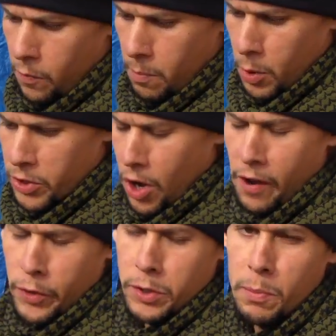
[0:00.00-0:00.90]
for most
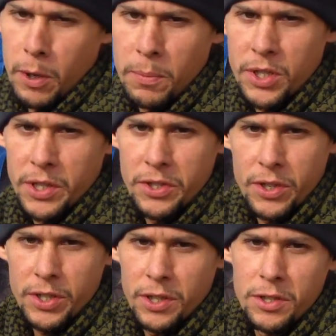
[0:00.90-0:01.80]
office
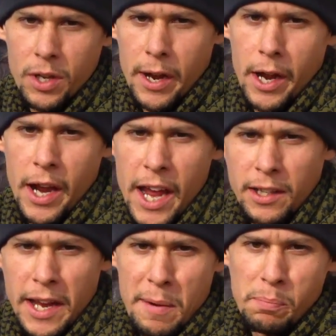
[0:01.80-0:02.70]
purposes. This is
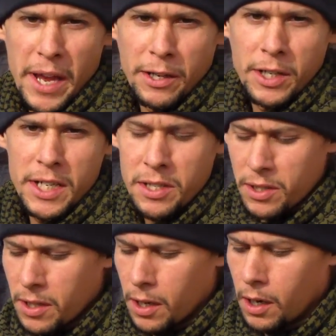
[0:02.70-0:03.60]
headlamp
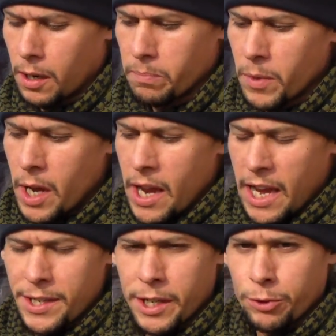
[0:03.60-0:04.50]
batteries,
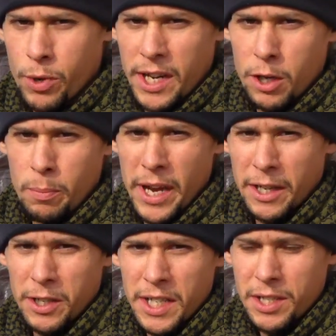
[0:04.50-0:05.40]
handheld radio
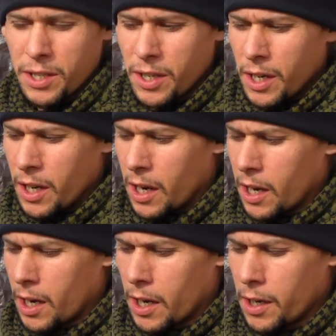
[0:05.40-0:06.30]
batteries,
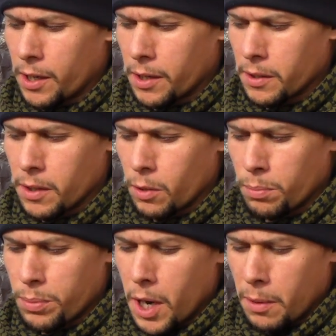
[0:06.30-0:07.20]
you know,
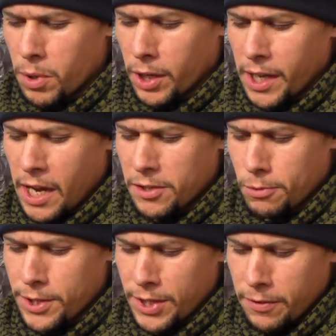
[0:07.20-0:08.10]

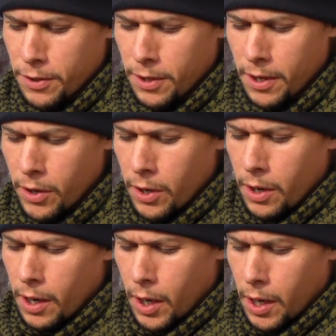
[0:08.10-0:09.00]
broadcast receiver
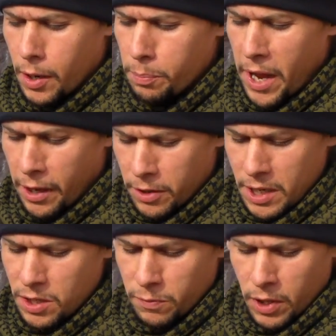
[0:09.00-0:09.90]

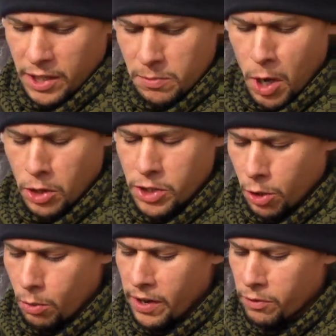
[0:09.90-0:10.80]
batteries for like small
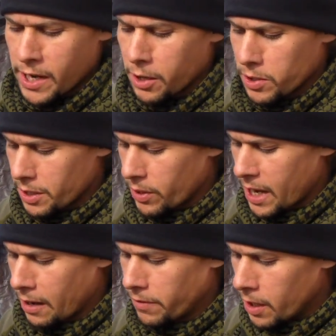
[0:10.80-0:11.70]
shortwave radios that we
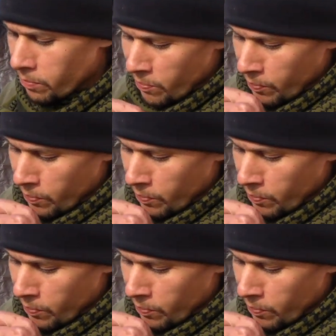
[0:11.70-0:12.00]
have,